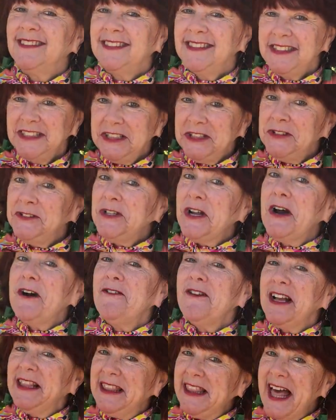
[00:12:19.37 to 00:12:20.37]
you know
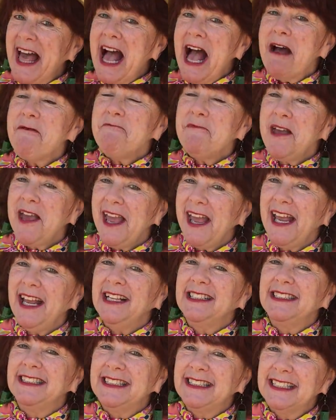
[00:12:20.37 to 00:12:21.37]
what that
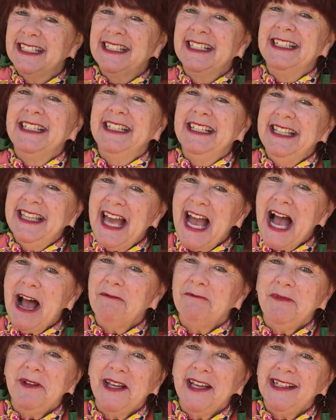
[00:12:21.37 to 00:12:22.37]
means.
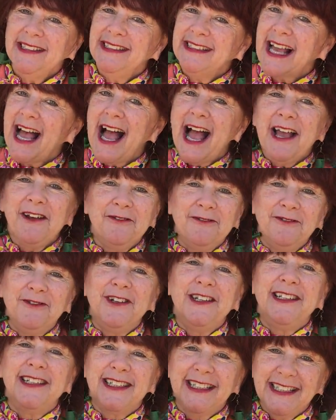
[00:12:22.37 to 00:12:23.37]
That means I
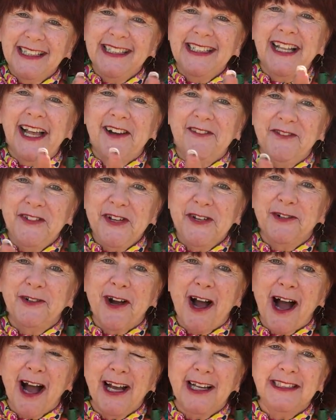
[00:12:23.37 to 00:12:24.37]
really love you
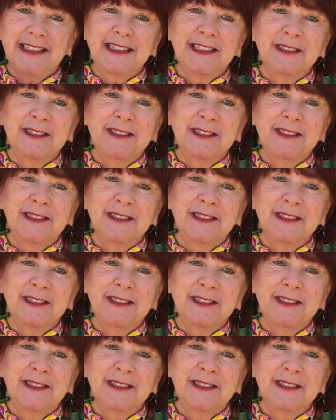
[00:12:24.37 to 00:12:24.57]
guys.